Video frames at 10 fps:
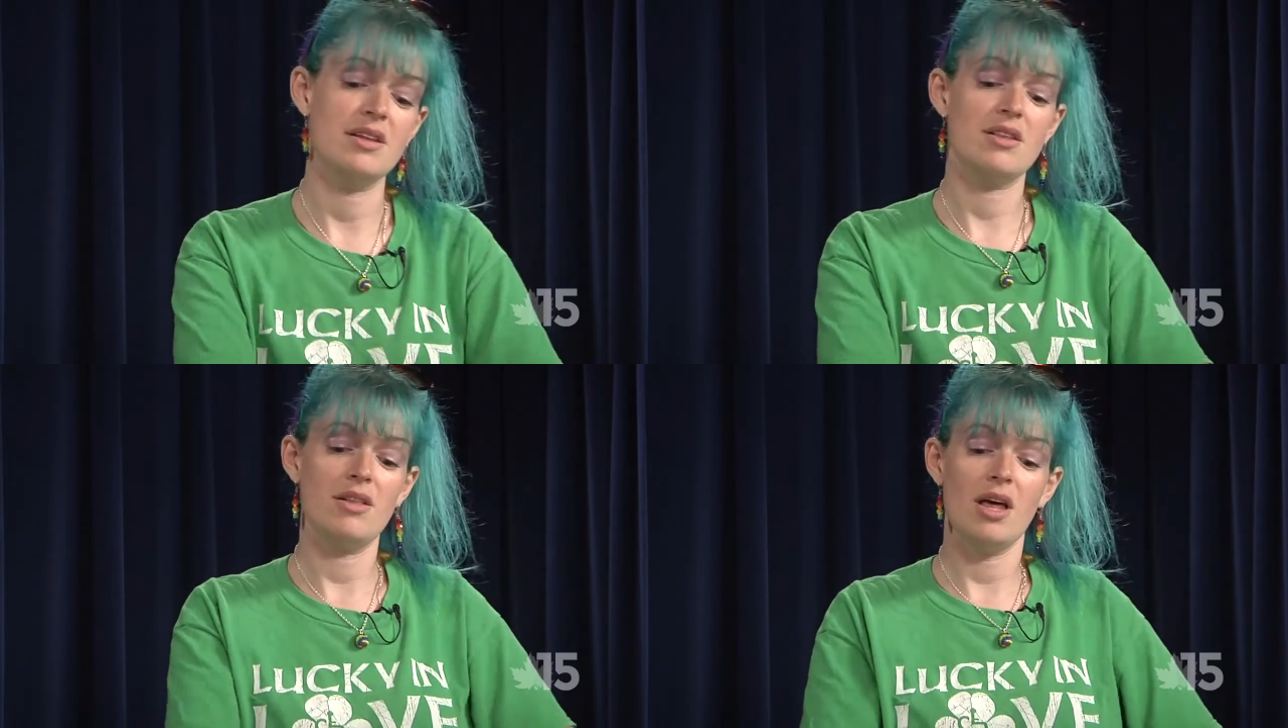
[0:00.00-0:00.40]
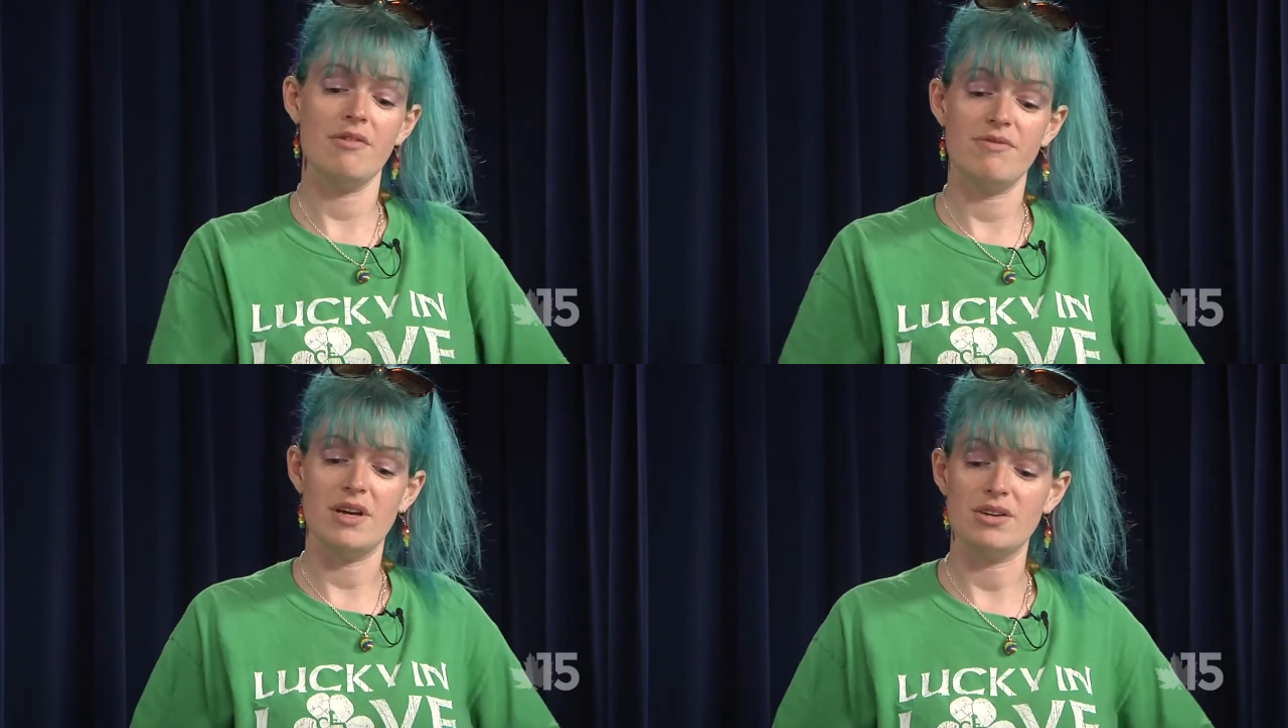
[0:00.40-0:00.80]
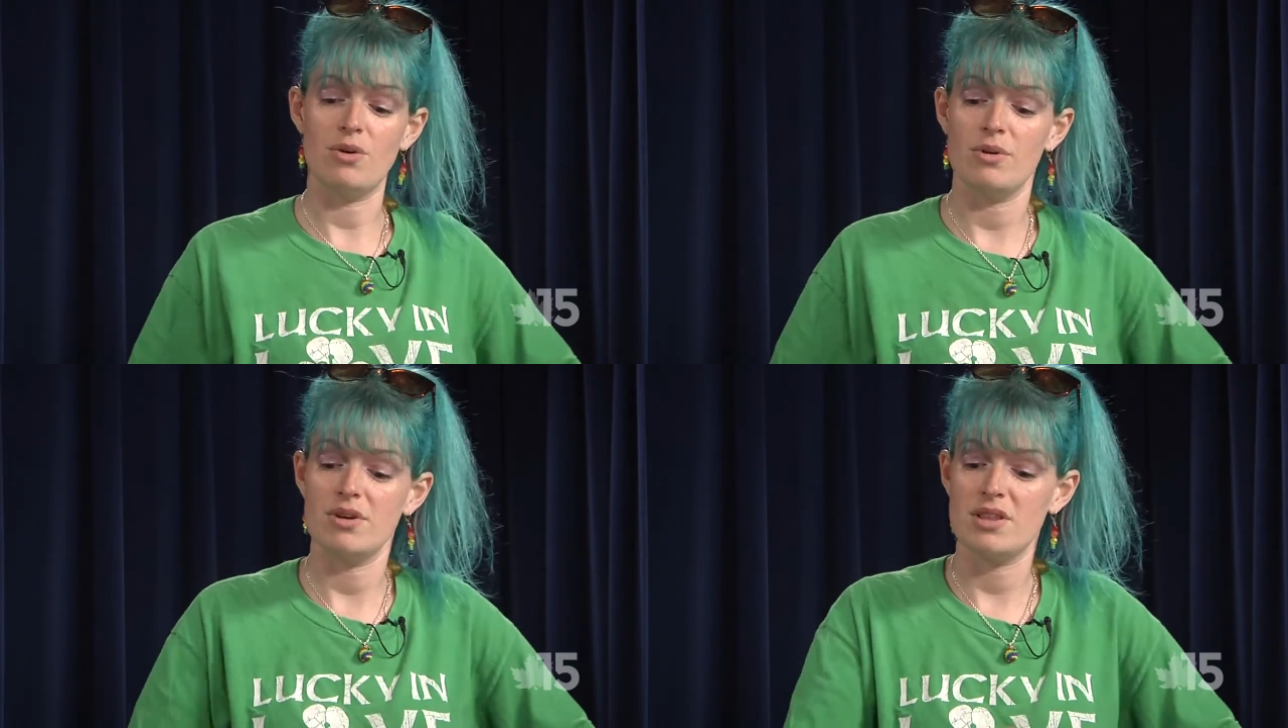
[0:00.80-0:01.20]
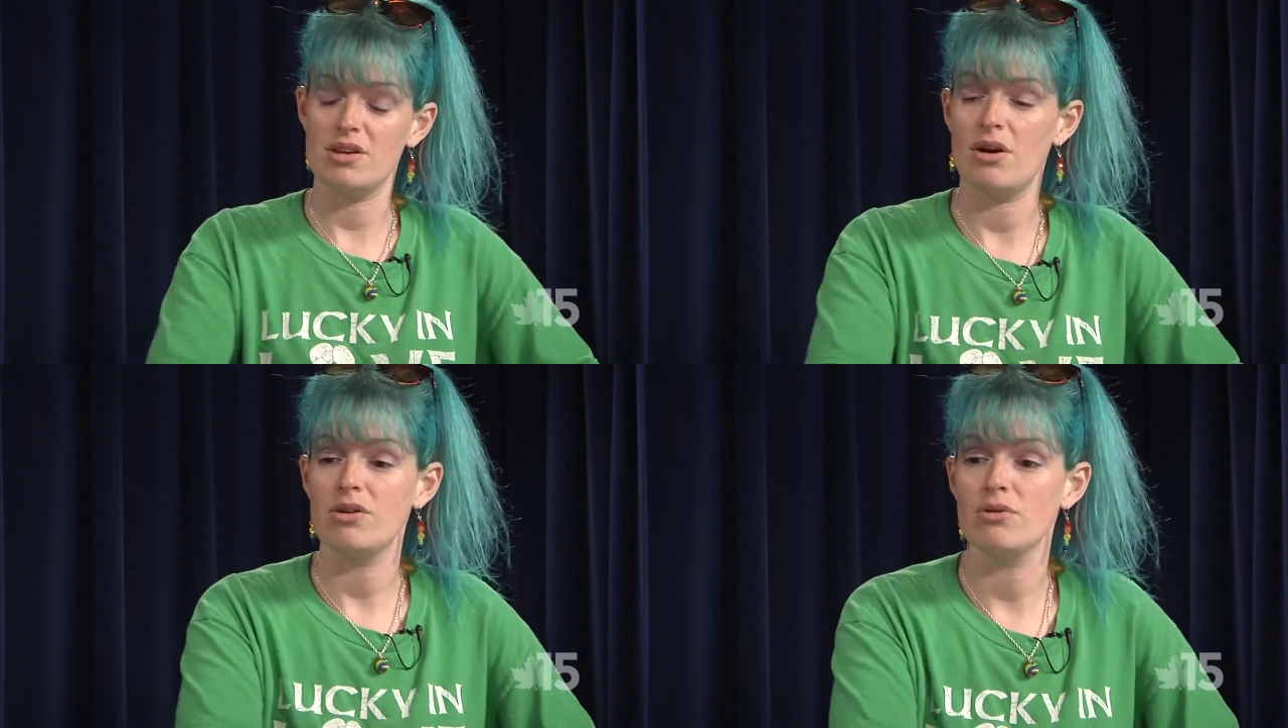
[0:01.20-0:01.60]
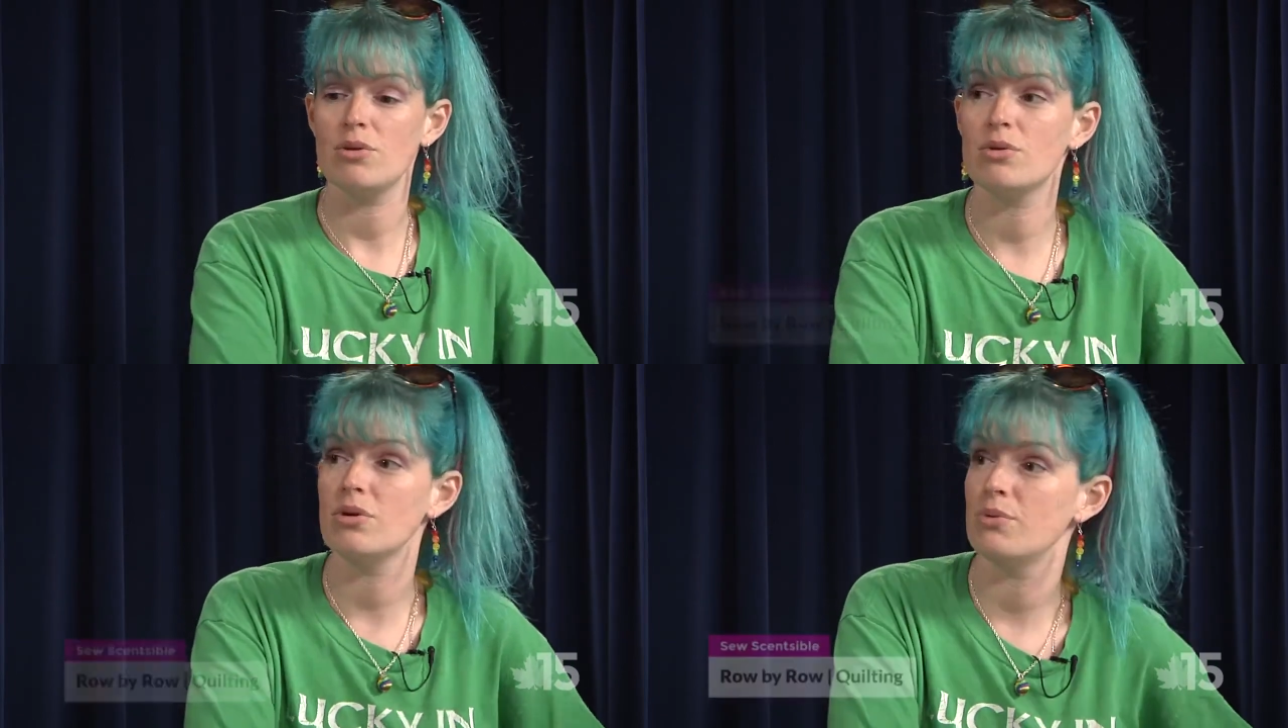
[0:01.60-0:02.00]
It's a lot of fun going to see all your
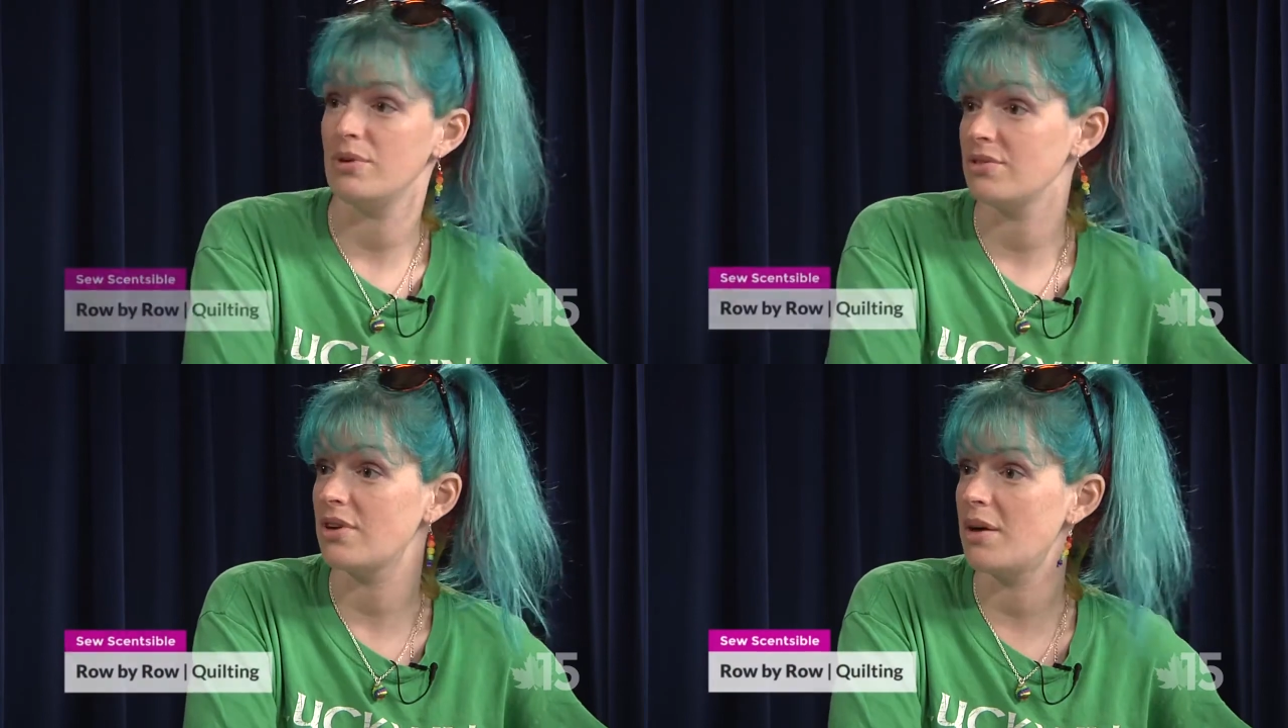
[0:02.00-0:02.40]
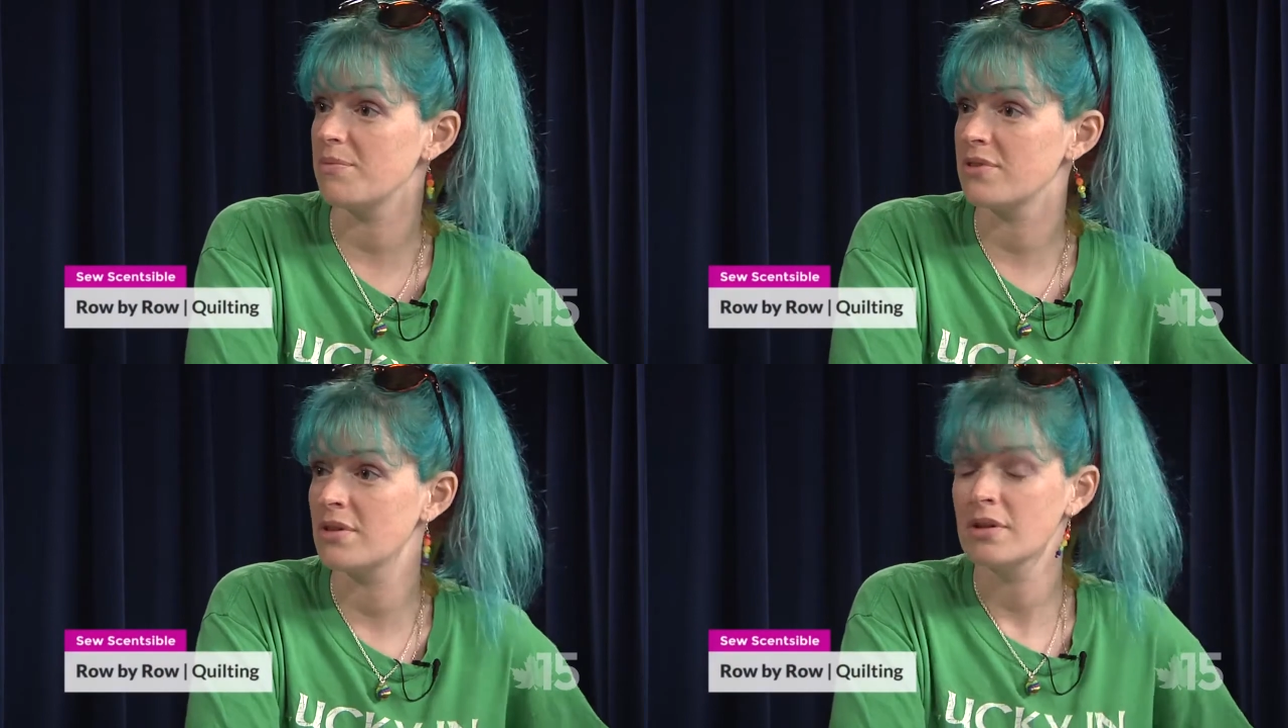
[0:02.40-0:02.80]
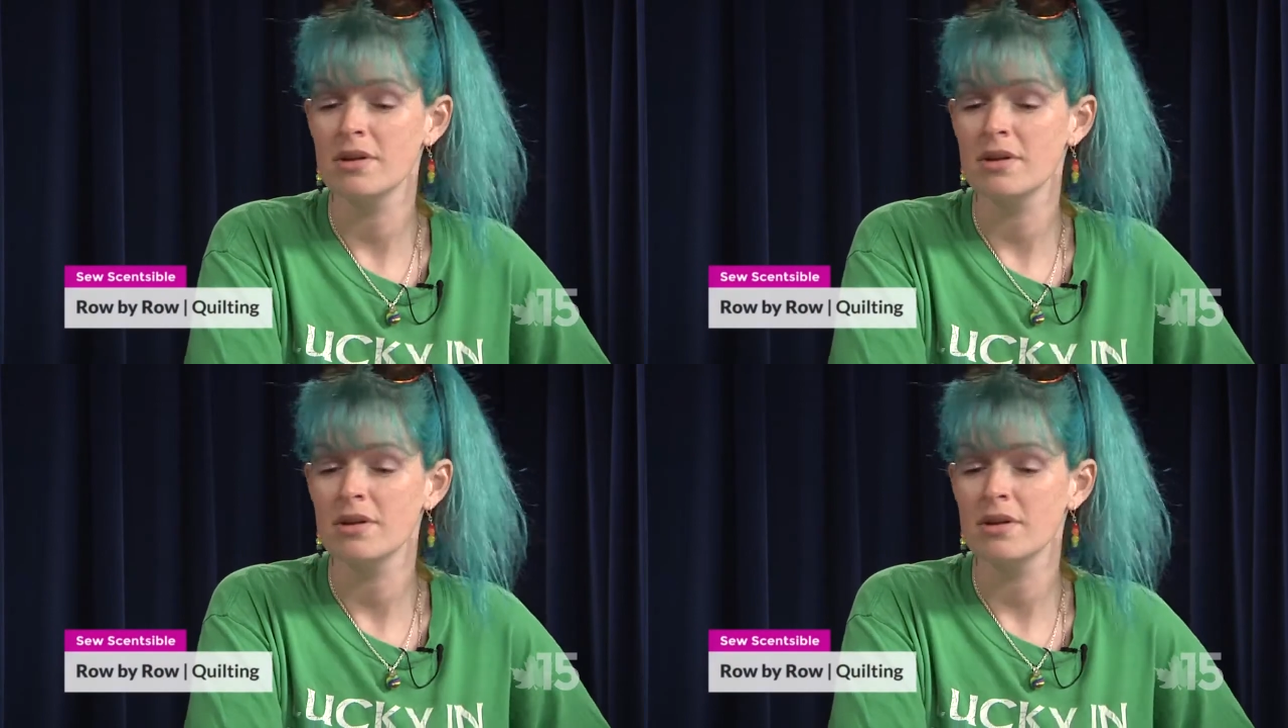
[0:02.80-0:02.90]
local quilt shops.